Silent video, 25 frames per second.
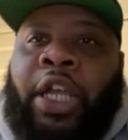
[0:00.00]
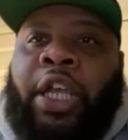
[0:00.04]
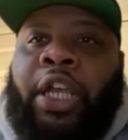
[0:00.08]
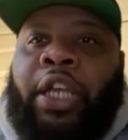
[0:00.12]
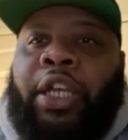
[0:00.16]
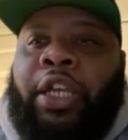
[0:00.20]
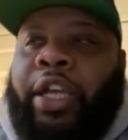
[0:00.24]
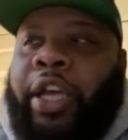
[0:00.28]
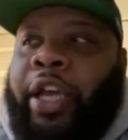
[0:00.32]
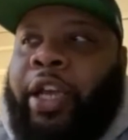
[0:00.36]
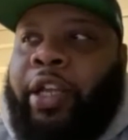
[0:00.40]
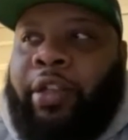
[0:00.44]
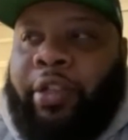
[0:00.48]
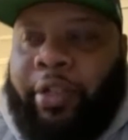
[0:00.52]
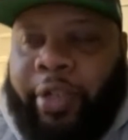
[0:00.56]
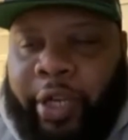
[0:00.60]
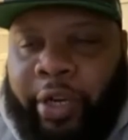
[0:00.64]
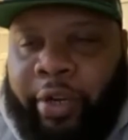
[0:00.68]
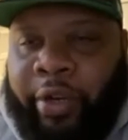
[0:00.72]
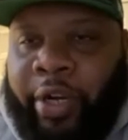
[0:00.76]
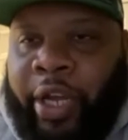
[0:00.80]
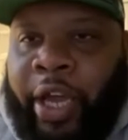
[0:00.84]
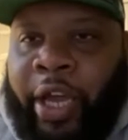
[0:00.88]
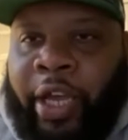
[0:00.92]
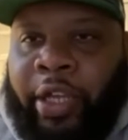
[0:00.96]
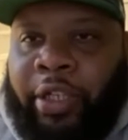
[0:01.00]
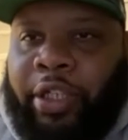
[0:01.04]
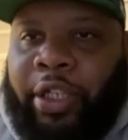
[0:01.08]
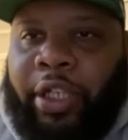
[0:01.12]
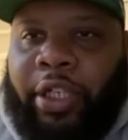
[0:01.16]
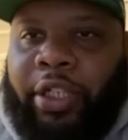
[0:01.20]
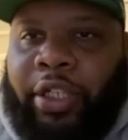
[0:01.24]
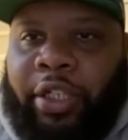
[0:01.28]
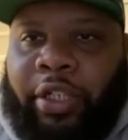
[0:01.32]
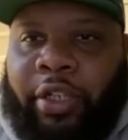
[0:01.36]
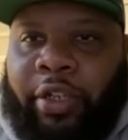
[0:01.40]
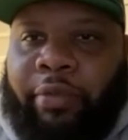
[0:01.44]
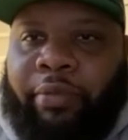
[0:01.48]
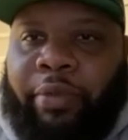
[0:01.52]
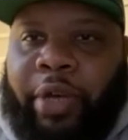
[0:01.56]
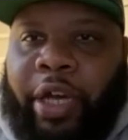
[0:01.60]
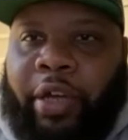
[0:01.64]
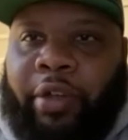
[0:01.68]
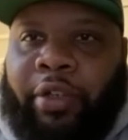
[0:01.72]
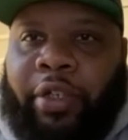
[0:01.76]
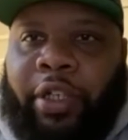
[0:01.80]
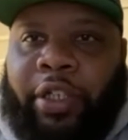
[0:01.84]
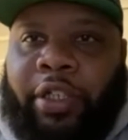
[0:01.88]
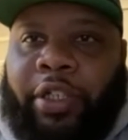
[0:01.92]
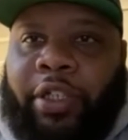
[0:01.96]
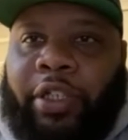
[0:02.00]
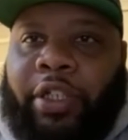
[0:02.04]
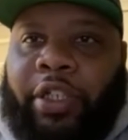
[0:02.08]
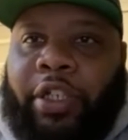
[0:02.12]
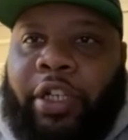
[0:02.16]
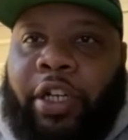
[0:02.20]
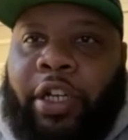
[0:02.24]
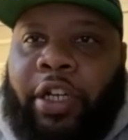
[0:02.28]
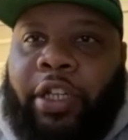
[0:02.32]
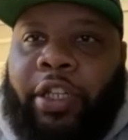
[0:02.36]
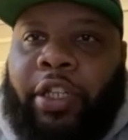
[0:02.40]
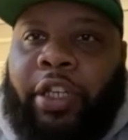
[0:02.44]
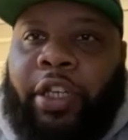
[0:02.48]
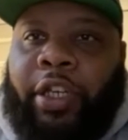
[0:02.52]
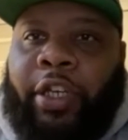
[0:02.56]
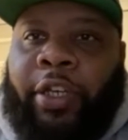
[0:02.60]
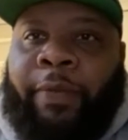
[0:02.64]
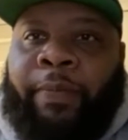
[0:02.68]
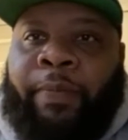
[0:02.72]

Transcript: that they're not teaching about necessarily